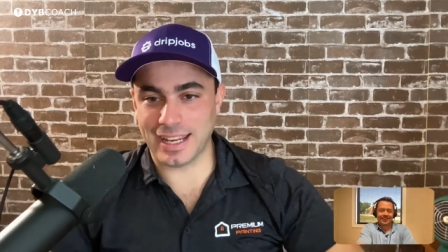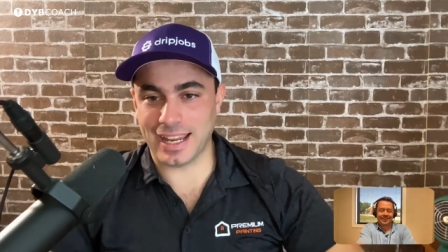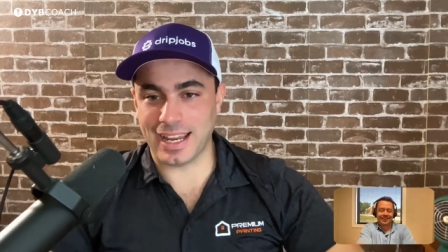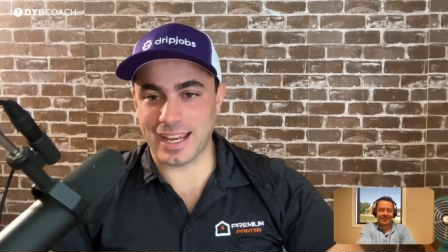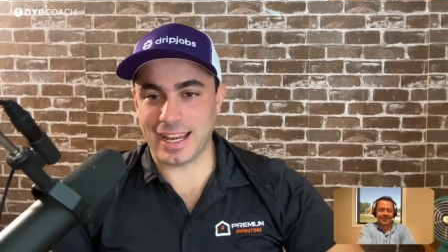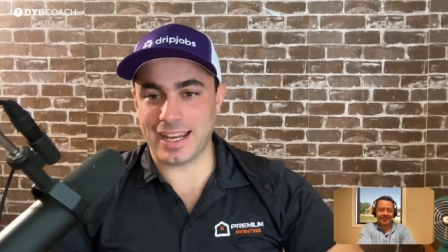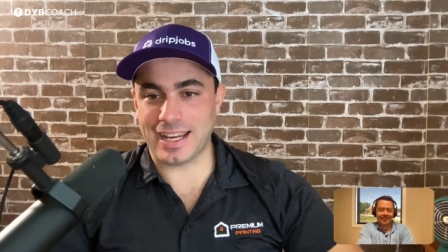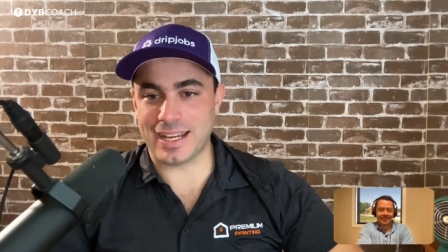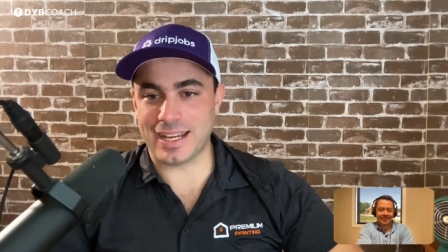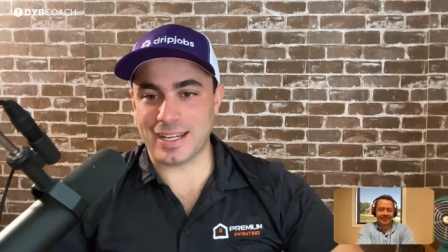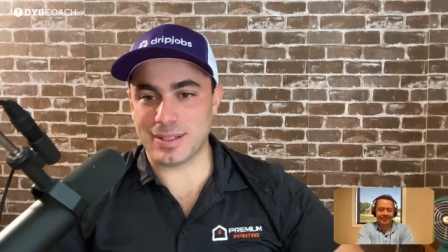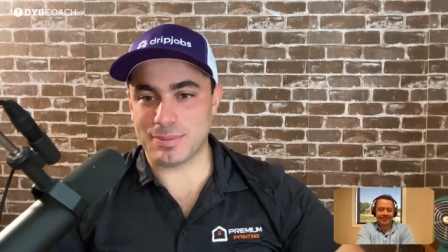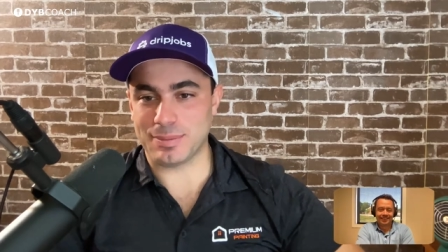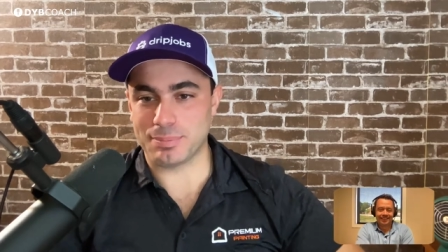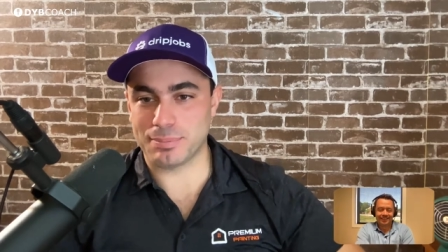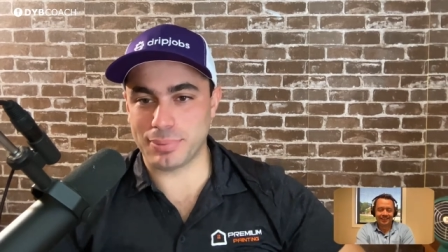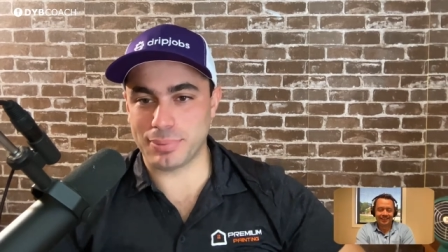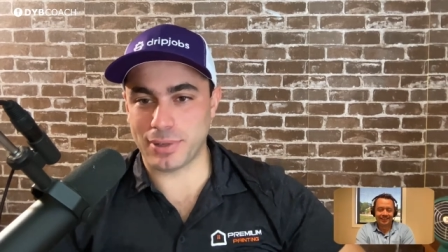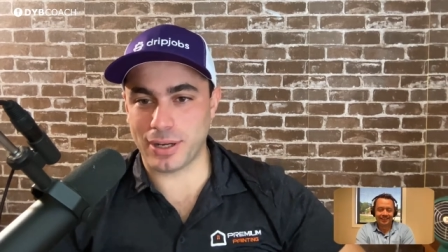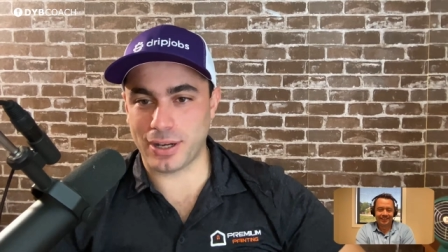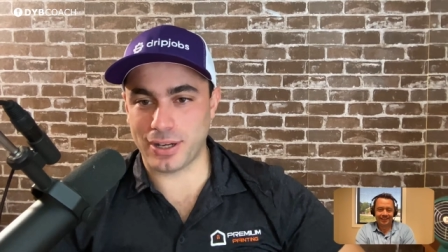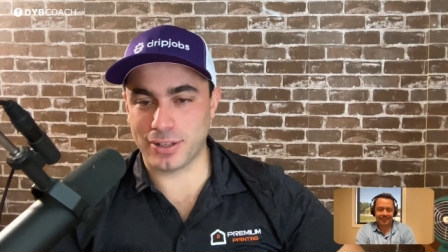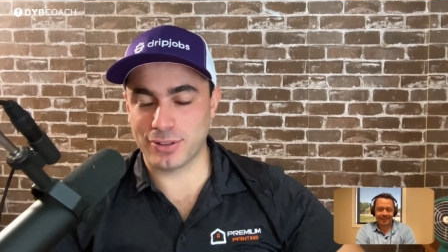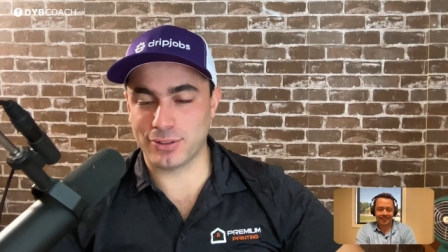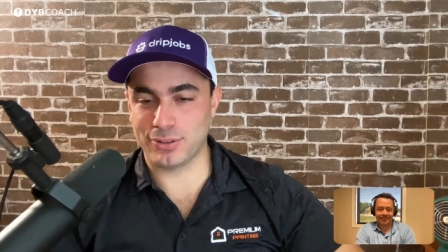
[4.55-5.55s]
a
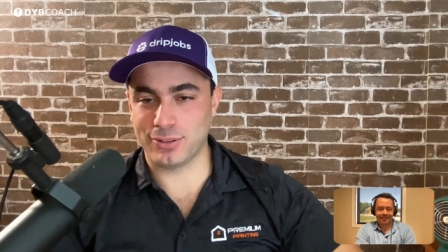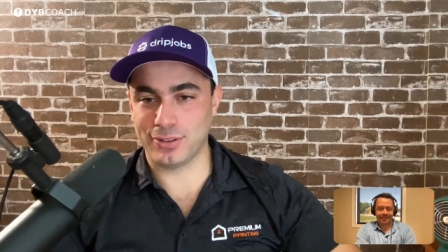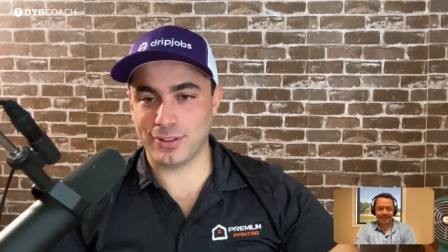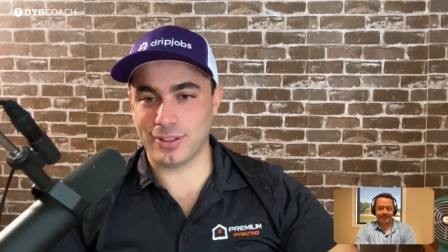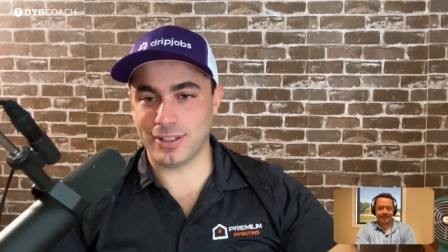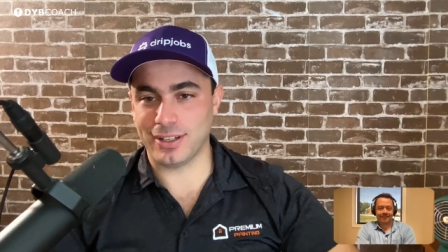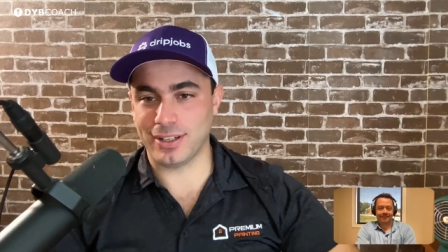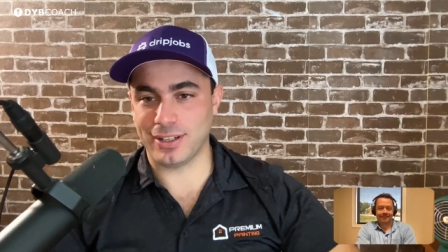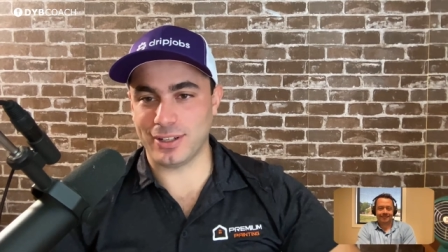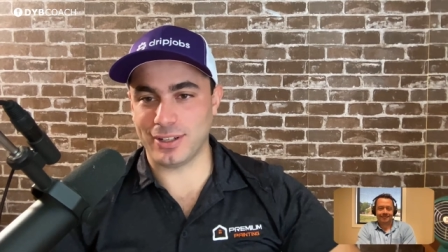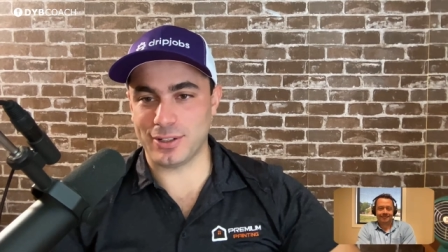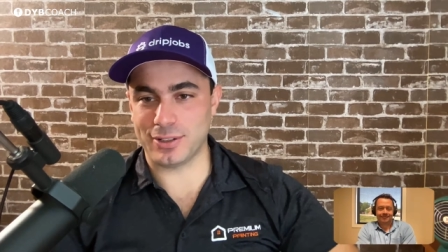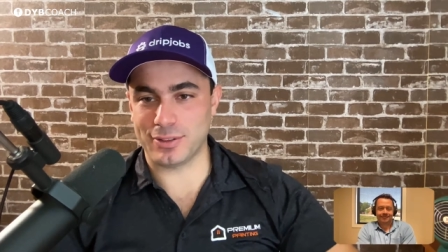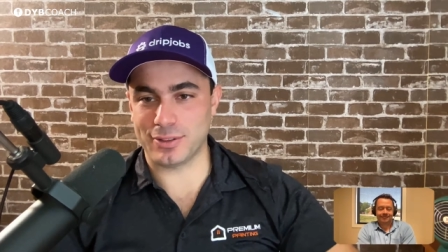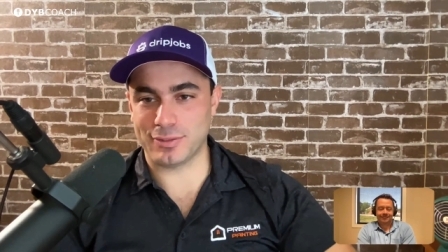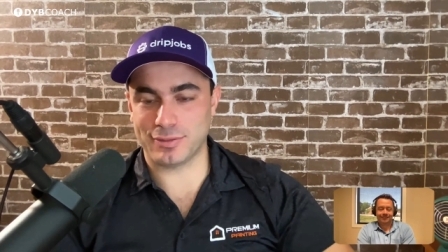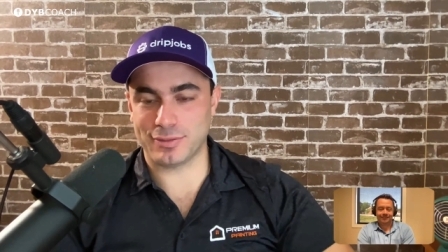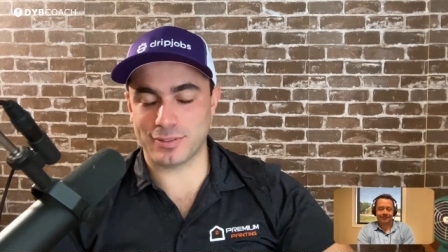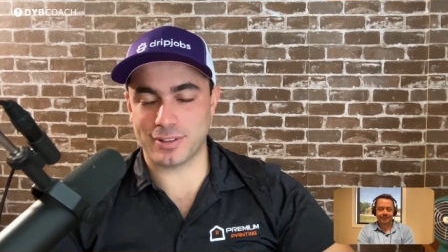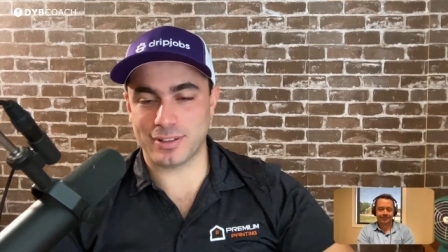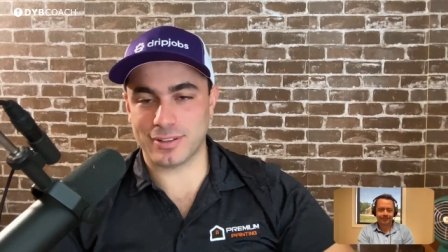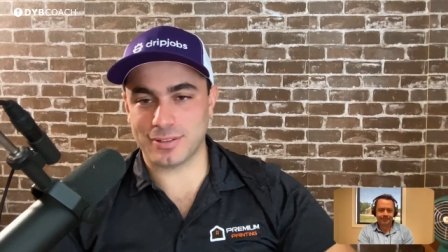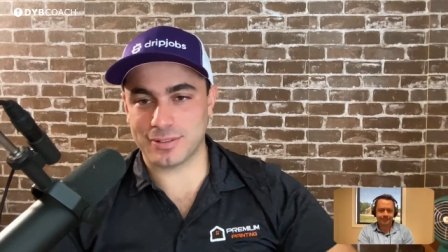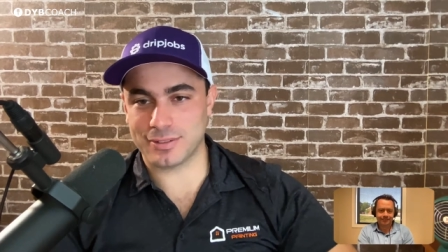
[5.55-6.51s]
puddle of